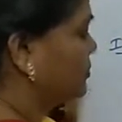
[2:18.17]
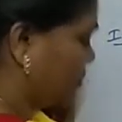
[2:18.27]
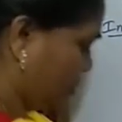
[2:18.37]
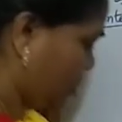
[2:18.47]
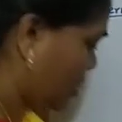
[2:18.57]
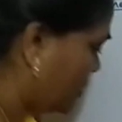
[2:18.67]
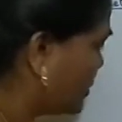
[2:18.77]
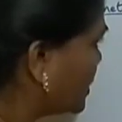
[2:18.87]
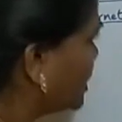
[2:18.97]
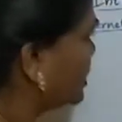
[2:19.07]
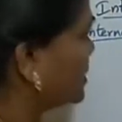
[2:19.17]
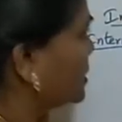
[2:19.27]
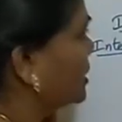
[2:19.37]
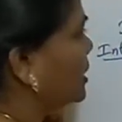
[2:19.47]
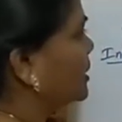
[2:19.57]
So network is
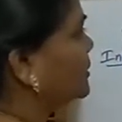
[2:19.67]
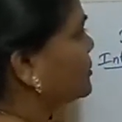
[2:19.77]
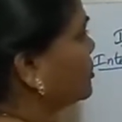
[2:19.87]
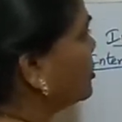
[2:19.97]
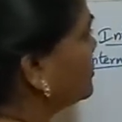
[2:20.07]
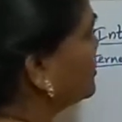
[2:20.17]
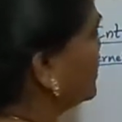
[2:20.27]
collection of